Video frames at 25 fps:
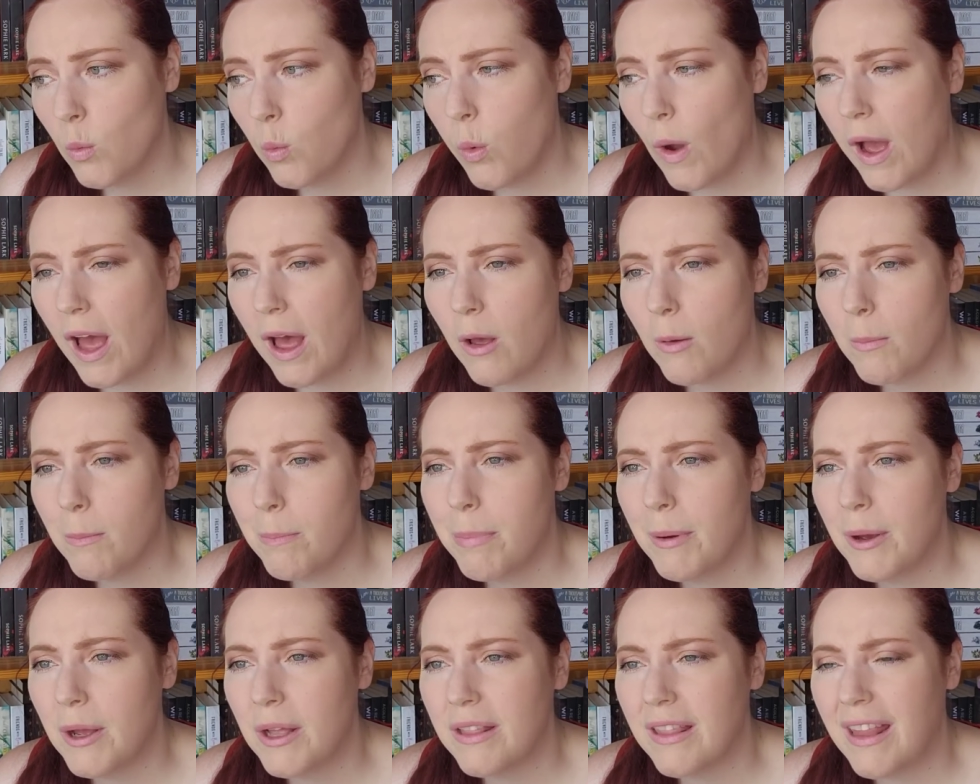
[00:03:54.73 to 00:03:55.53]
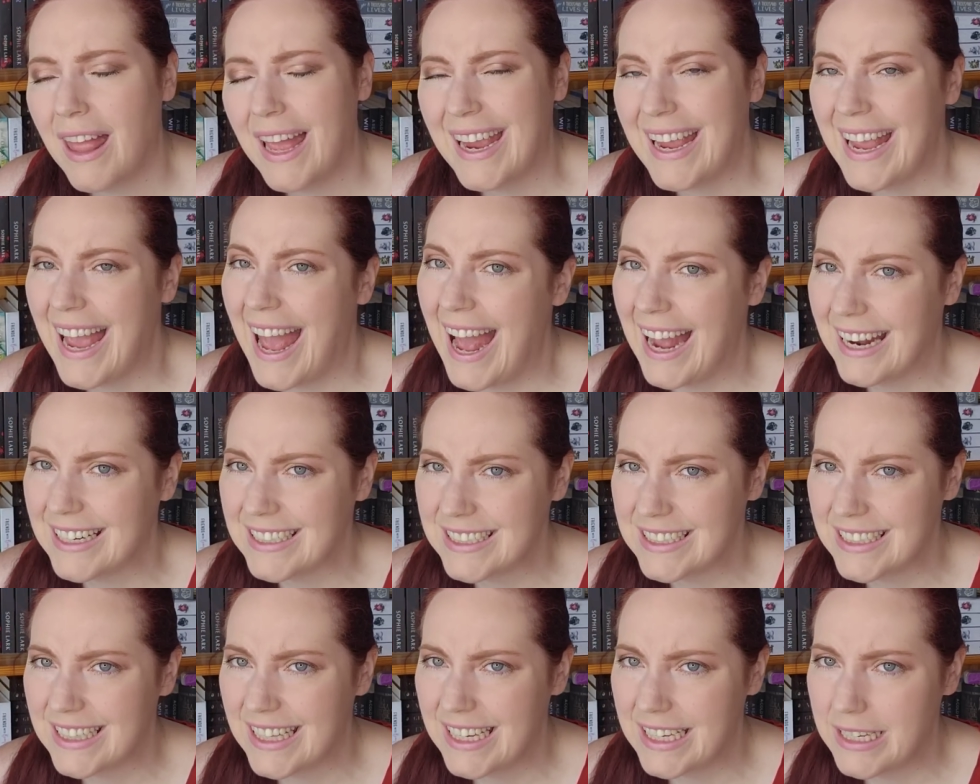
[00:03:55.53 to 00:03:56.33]
Well, but like
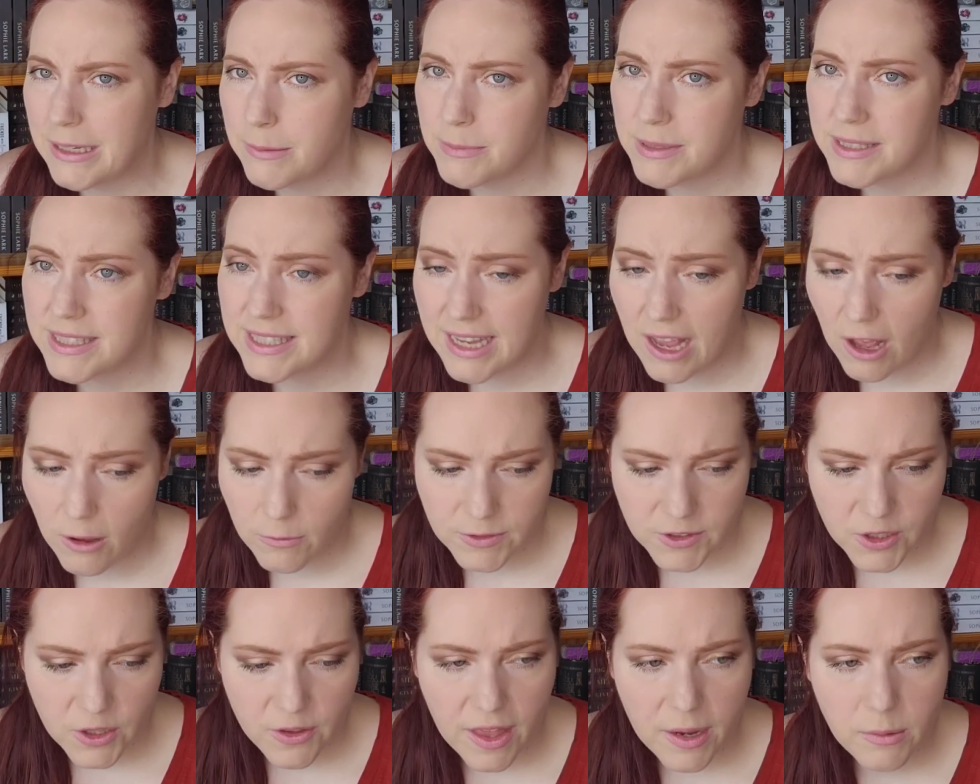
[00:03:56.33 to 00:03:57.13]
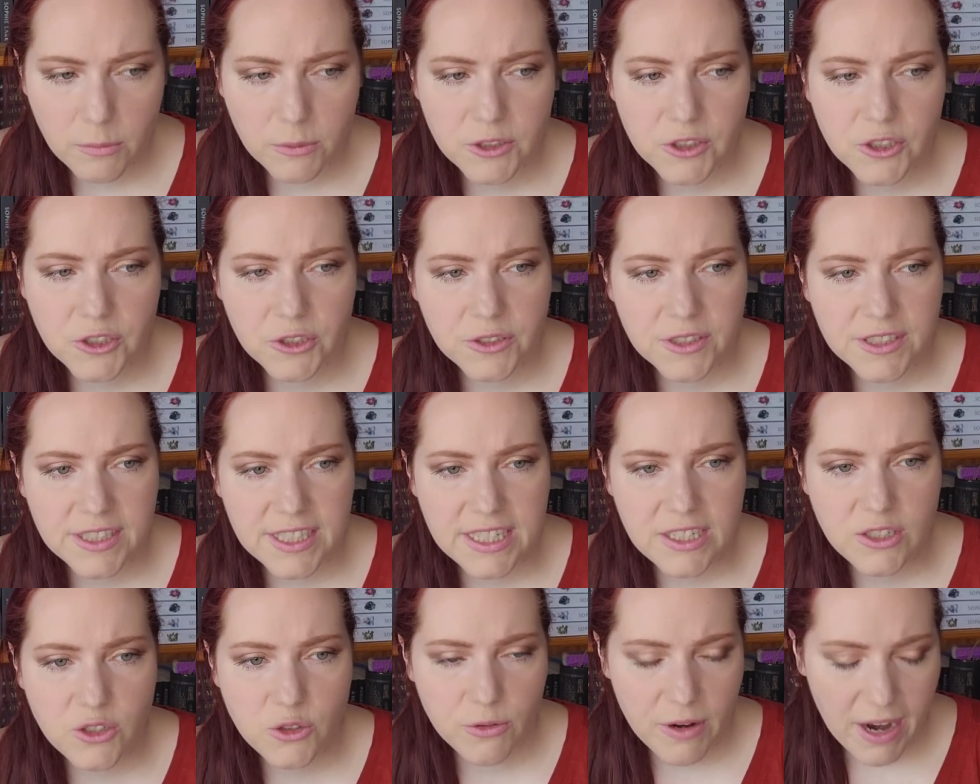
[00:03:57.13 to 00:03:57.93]
acting like himself. So then when she'll
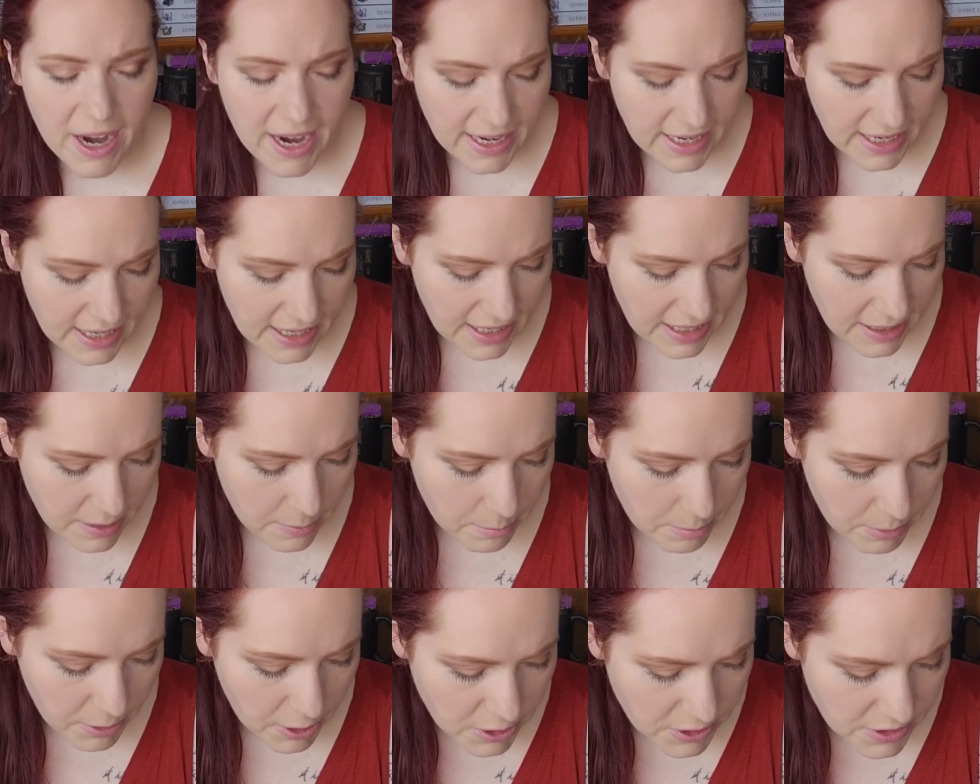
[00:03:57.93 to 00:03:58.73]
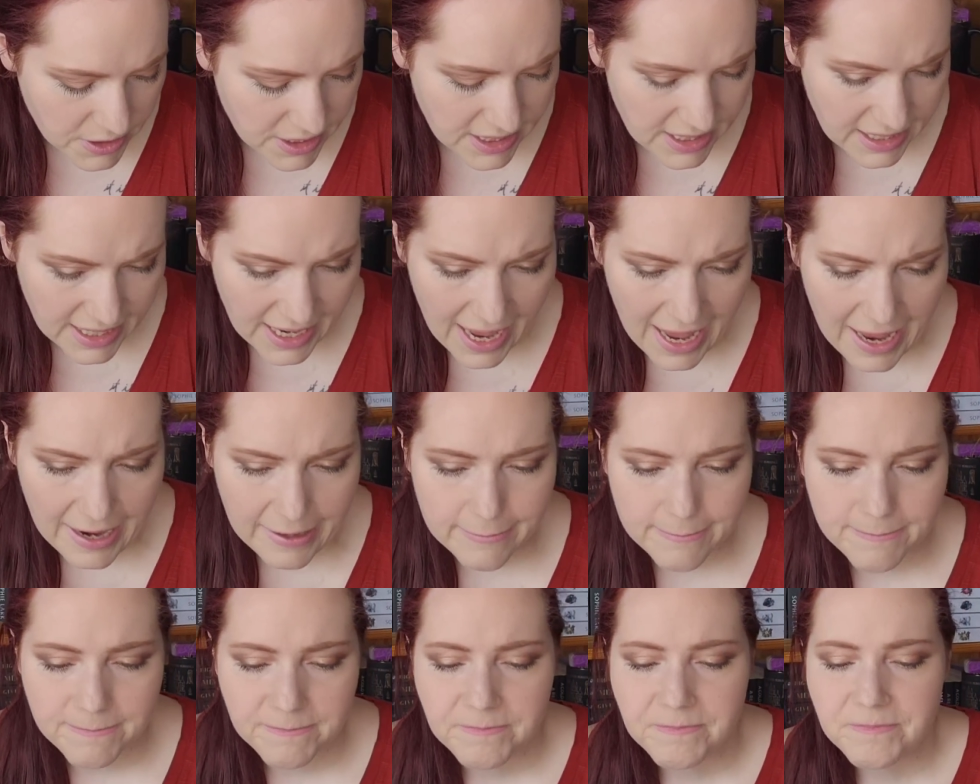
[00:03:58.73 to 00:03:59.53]
see Drake in person
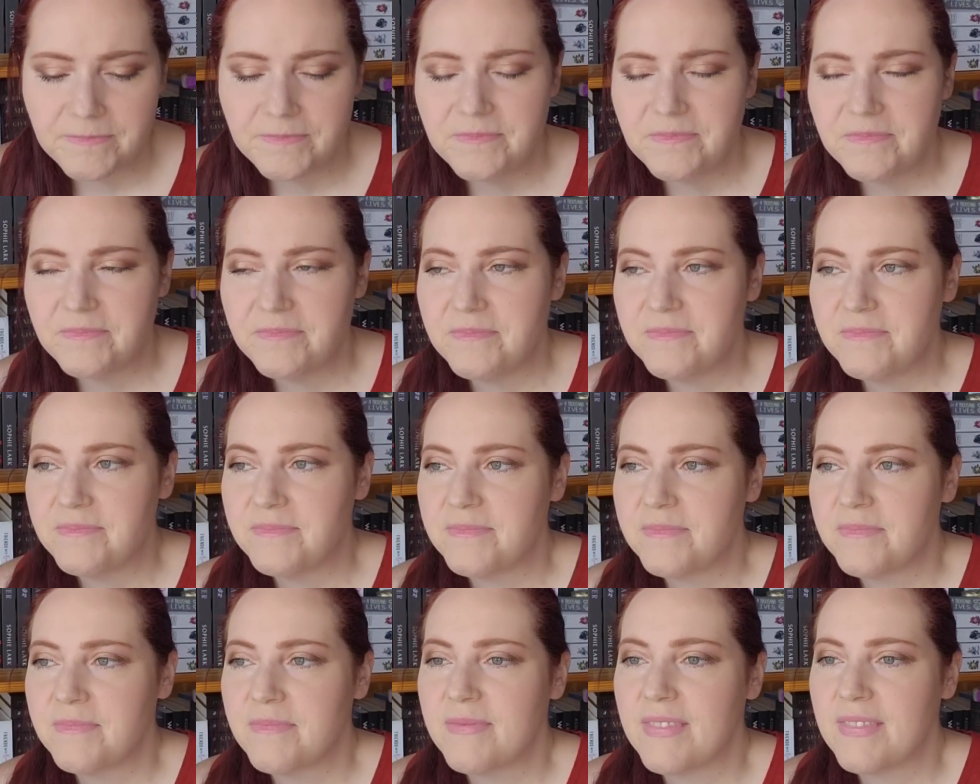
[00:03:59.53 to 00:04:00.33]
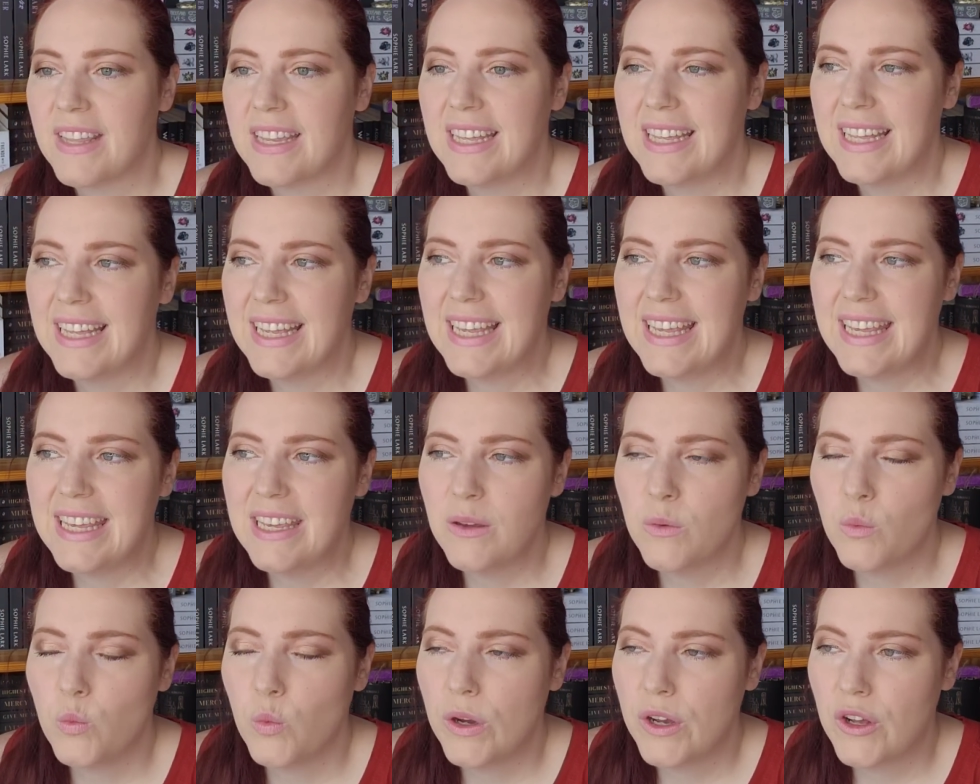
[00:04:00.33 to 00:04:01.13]
again,
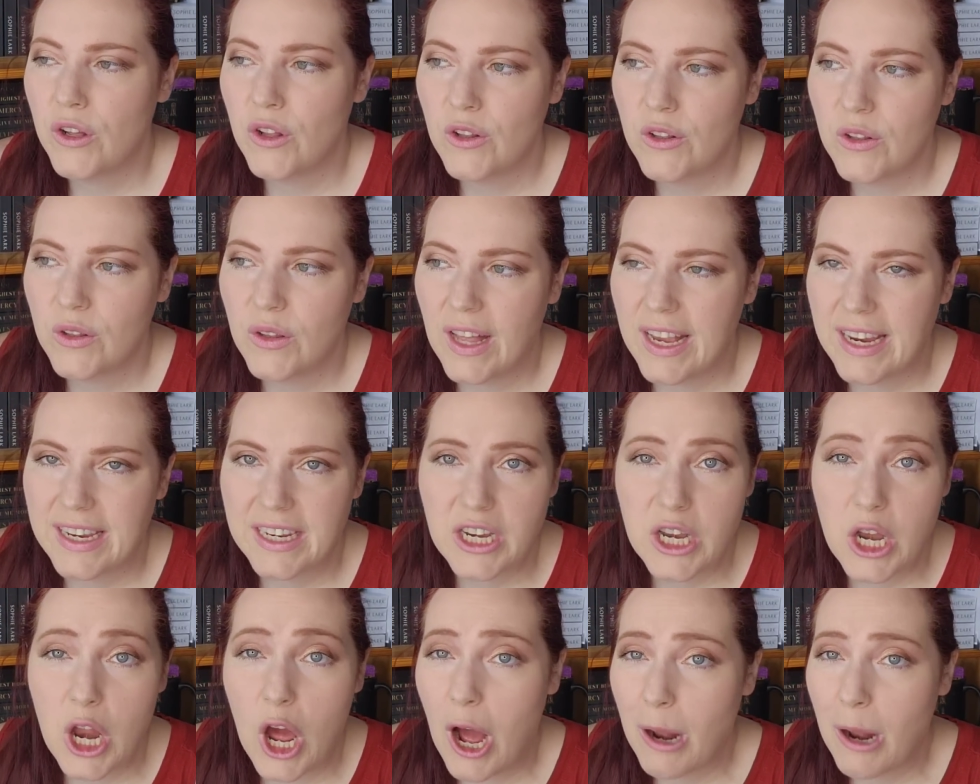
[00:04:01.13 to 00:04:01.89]
he will like